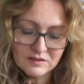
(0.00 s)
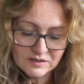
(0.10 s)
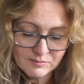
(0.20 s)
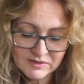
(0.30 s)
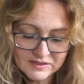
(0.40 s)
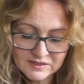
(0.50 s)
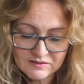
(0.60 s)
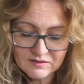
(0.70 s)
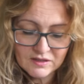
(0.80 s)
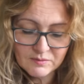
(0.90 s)
it's
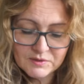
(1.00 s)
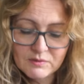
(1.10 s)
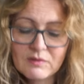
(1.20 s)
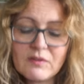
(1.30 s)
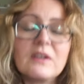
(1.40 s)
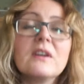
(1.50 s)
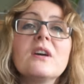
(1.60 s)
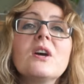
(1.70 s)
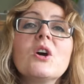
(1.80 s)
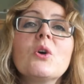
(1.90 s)
amazing, I absolutely love it.
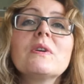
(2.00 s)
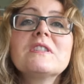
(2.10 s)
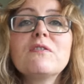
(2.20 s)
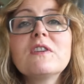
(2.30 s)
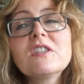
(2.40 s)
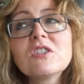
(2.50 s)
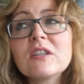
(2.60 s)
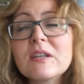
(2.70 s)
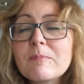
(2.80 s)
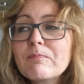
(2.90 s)
When she finished
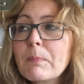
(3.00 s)
it,